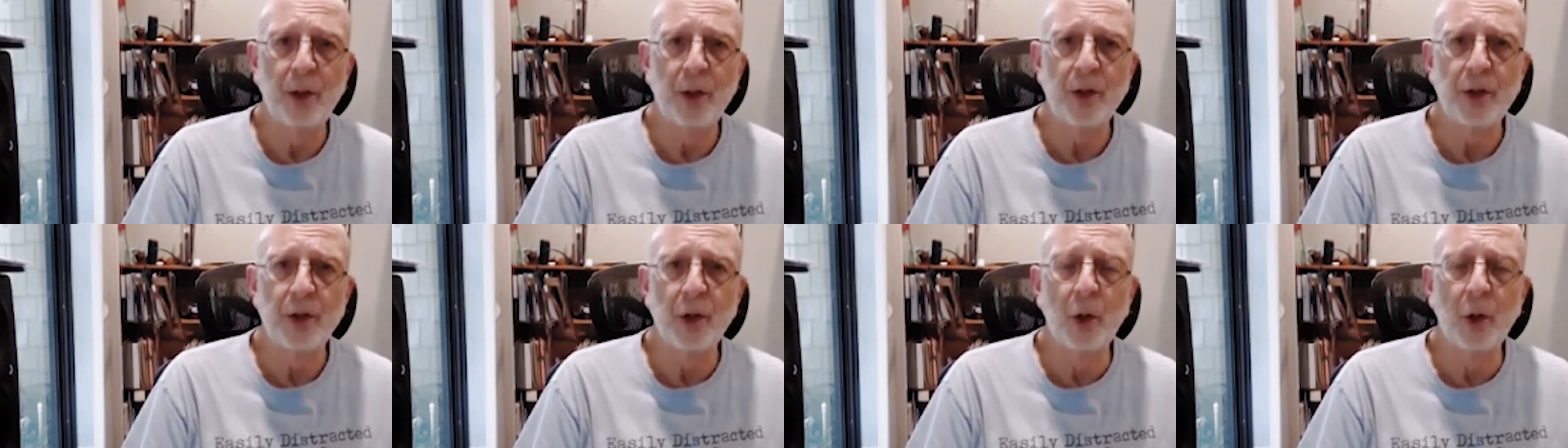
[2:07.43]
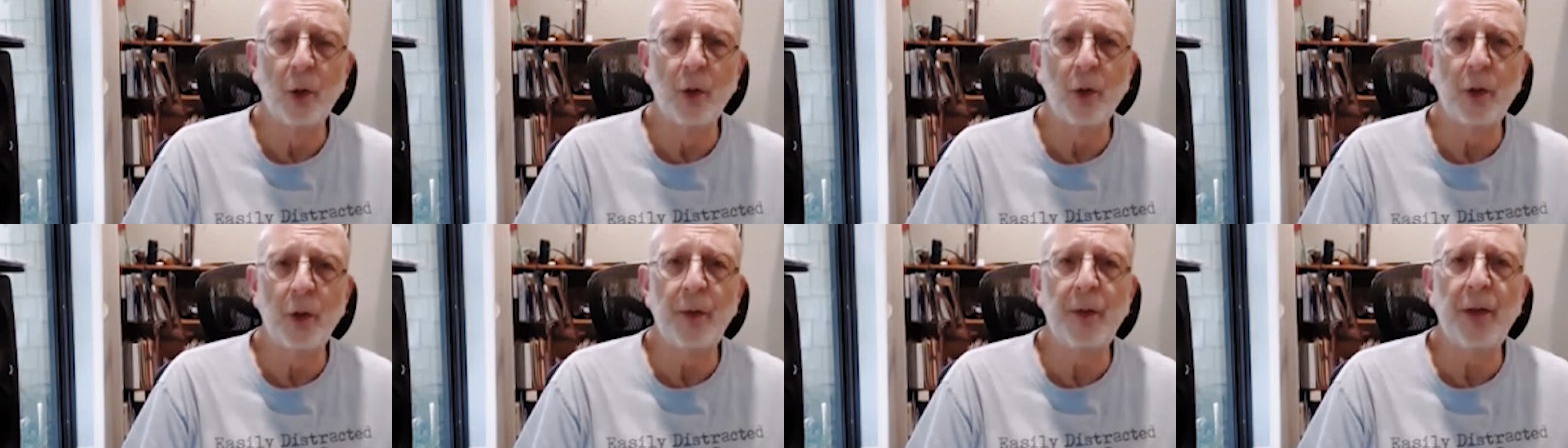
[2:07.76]

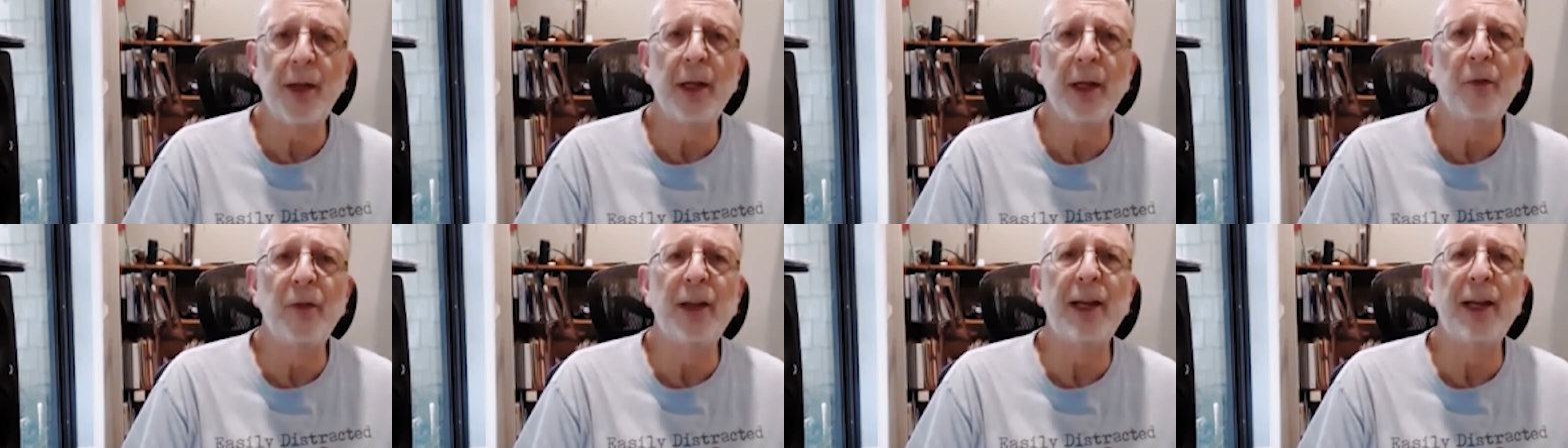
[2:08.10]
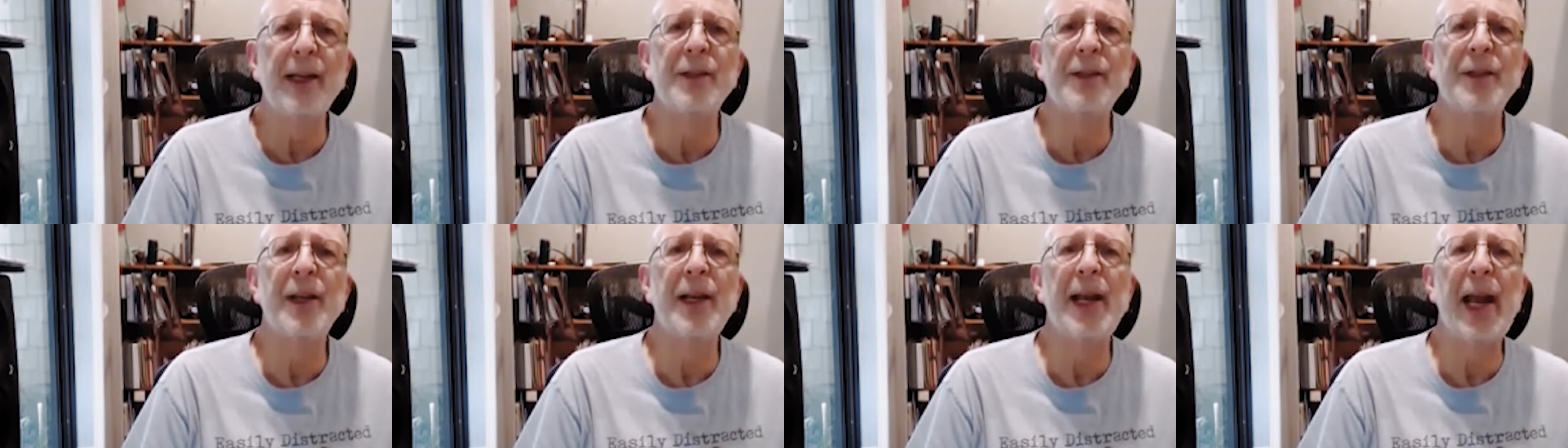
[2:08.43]
So think of it
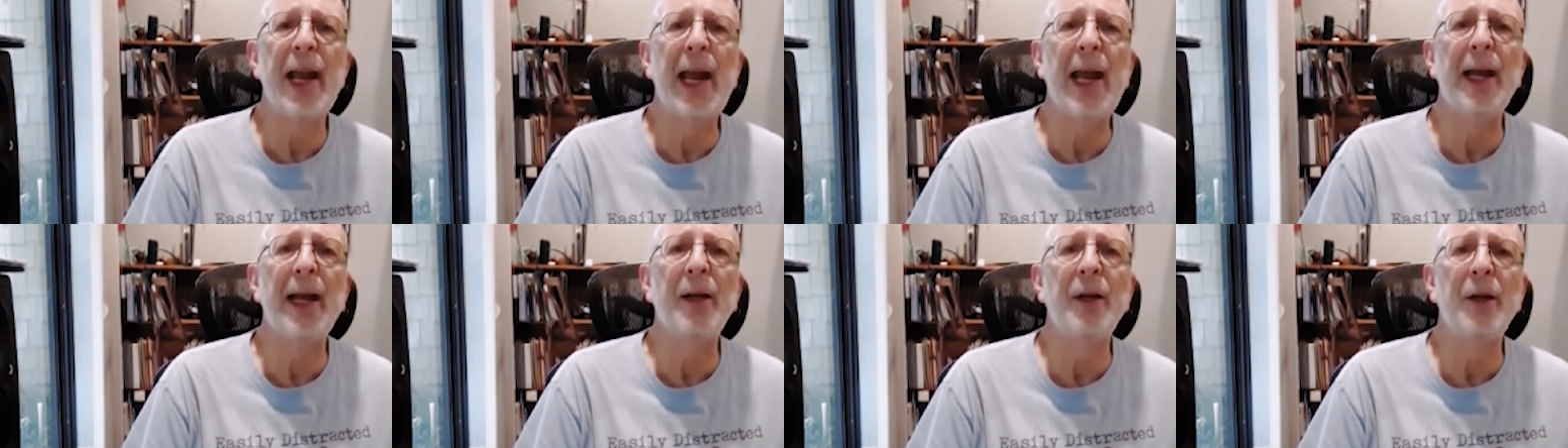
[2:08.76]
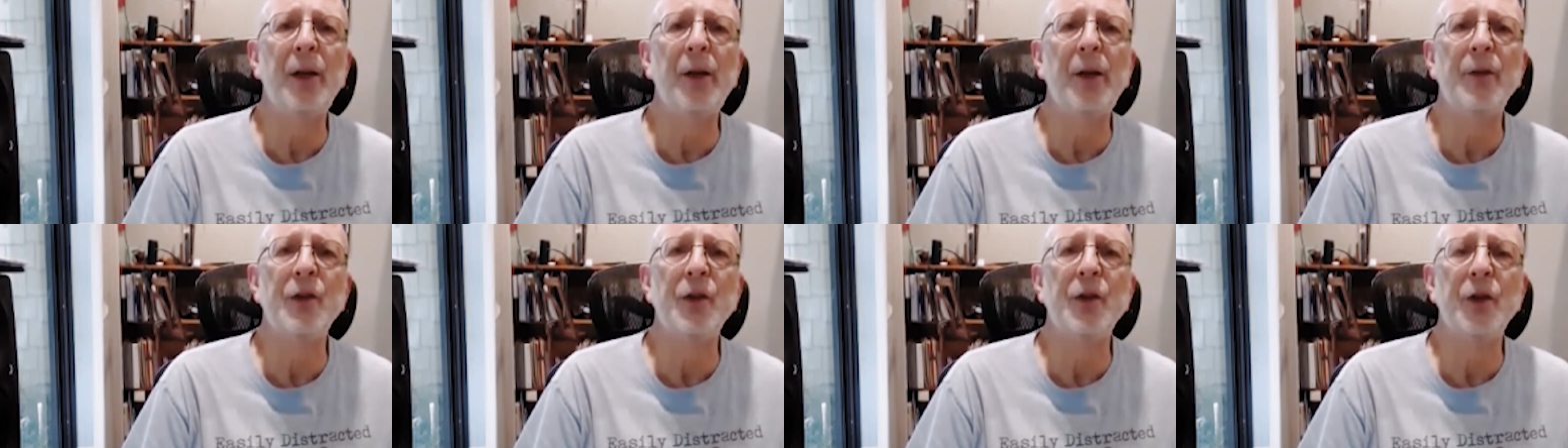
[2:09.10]
as an
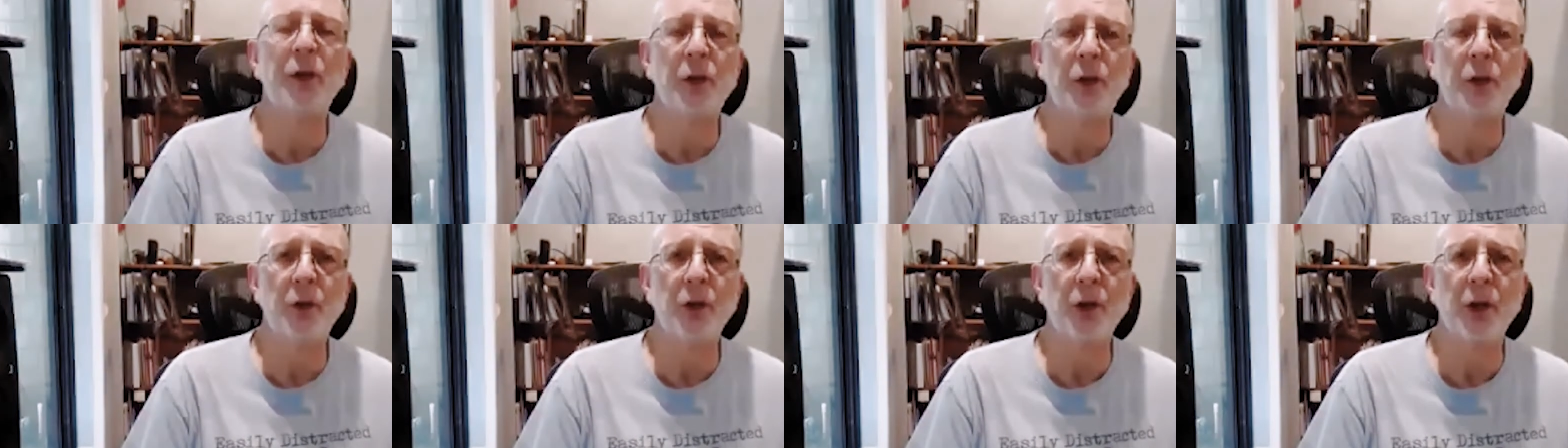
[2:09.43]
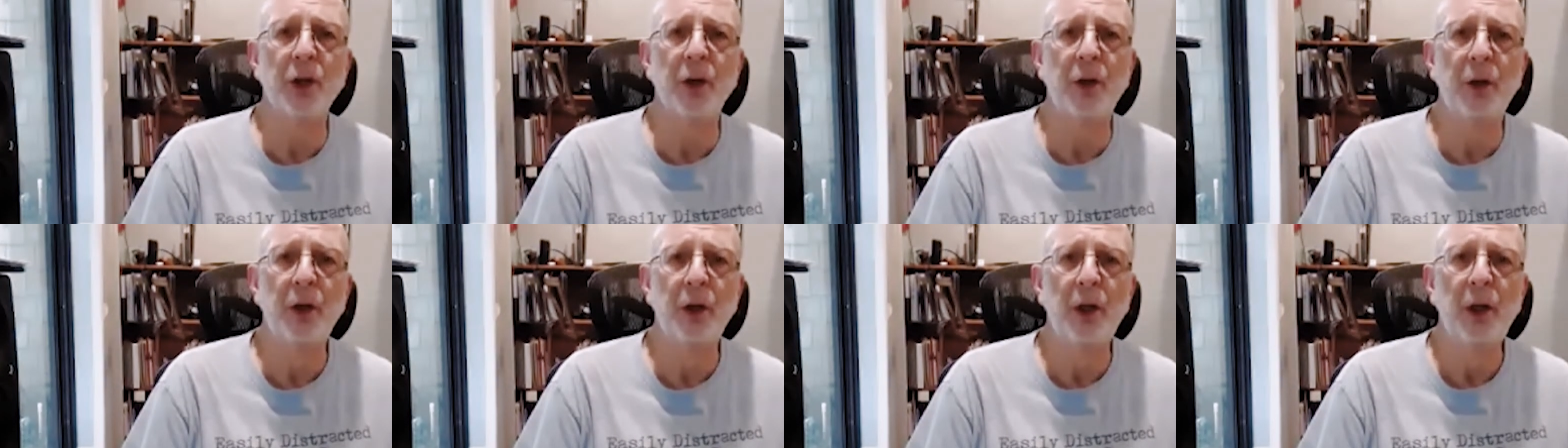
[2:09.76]
additive
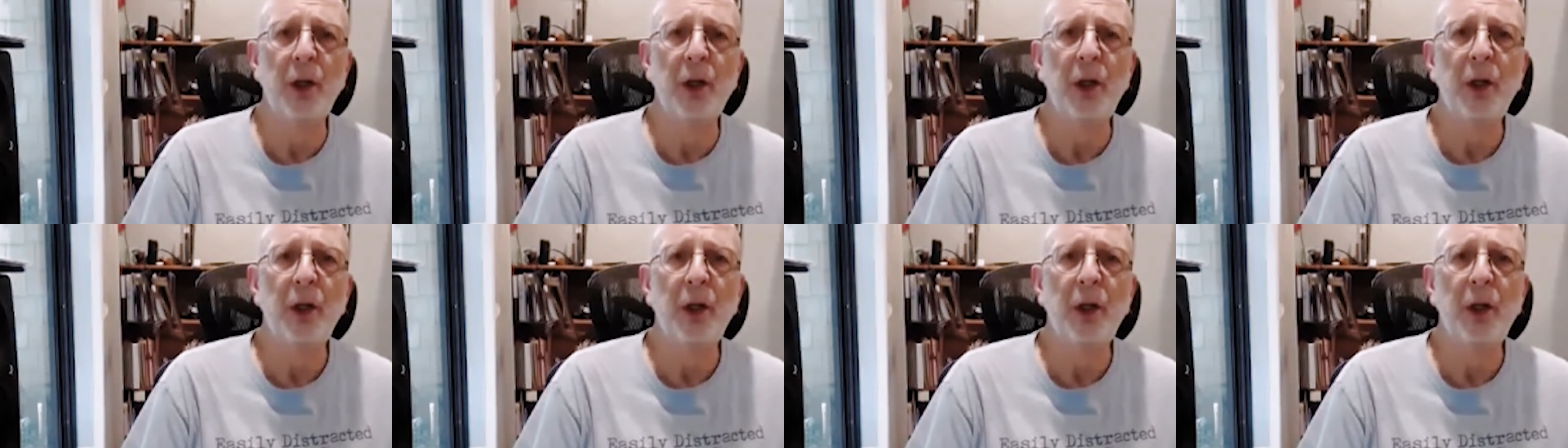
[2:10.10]
solution.